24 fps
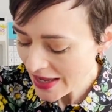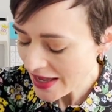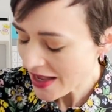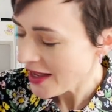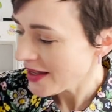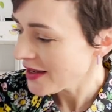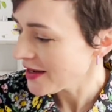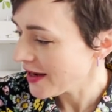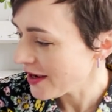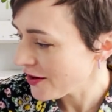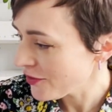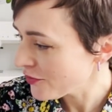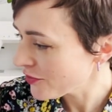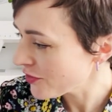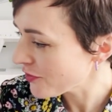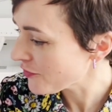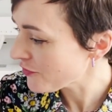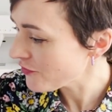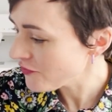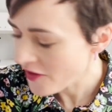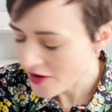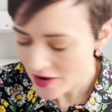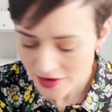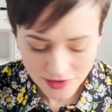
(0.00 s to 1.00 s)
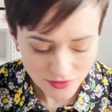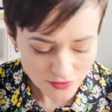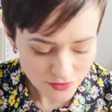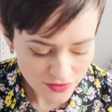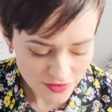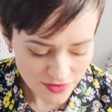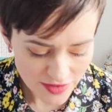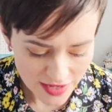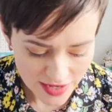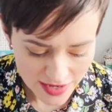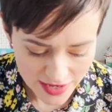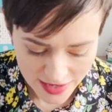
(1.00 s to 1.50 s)
Now, the final
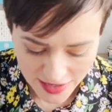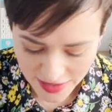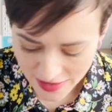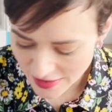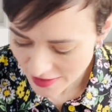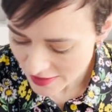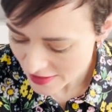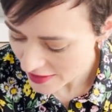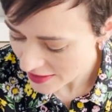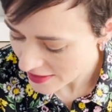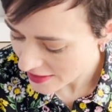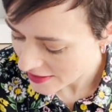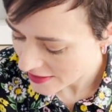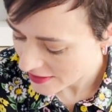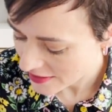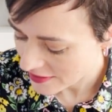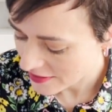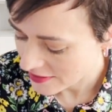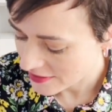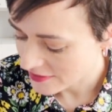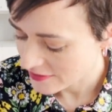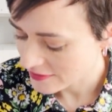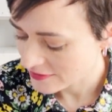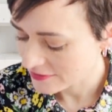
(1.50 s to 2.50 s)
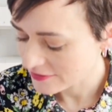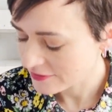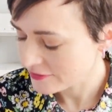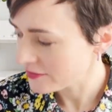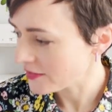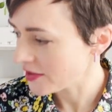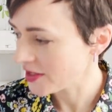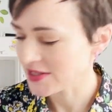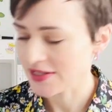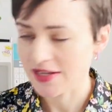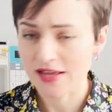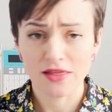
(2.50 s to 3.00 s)
thing, I
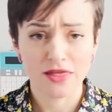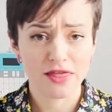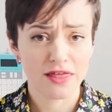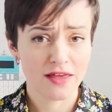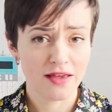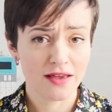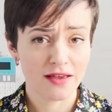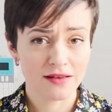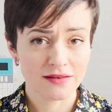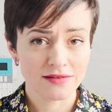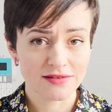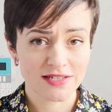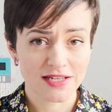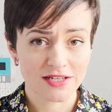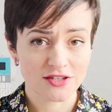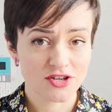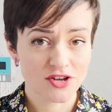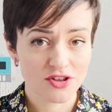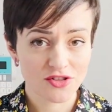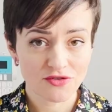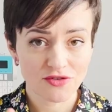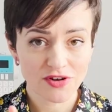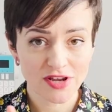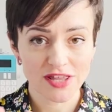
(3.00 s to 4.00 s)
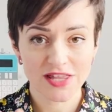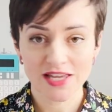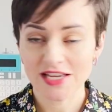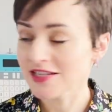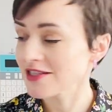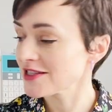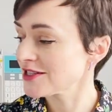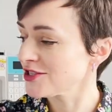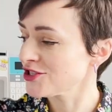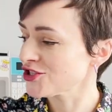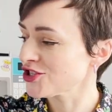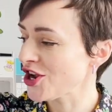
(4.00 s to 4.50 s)
say thing, it's actually three things to
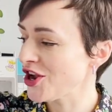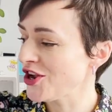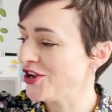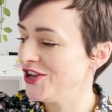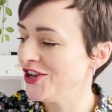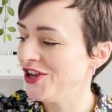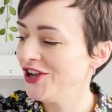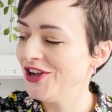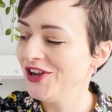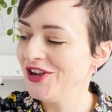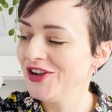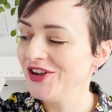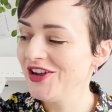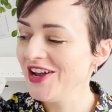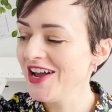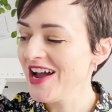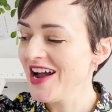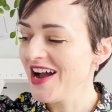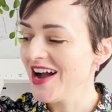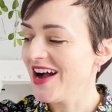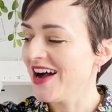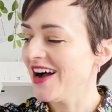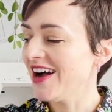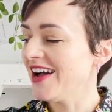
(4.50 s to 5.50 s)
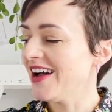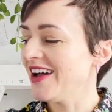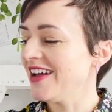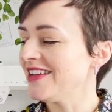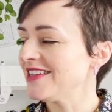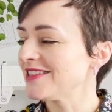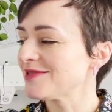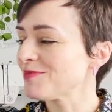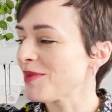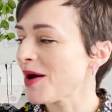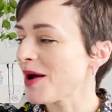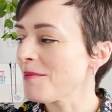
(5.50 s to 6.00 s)
show you, is
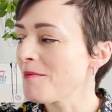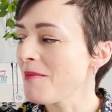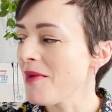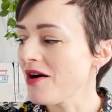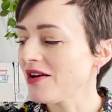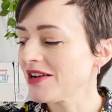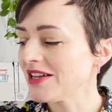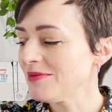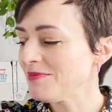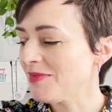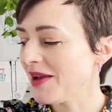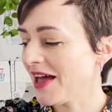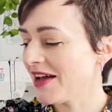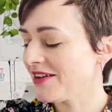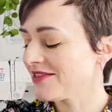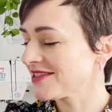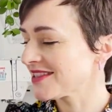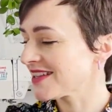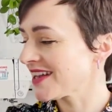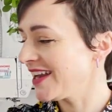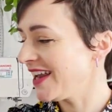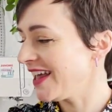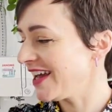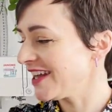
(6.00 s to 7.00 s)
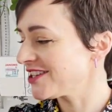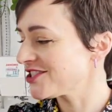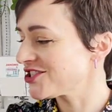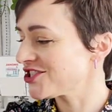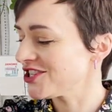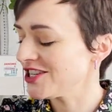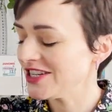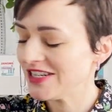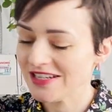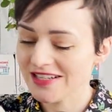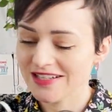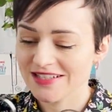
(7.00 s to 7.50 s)
my Marnie blouse
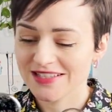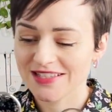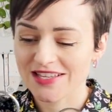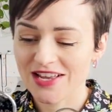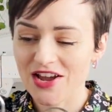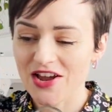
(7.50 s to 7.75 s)
collection. So,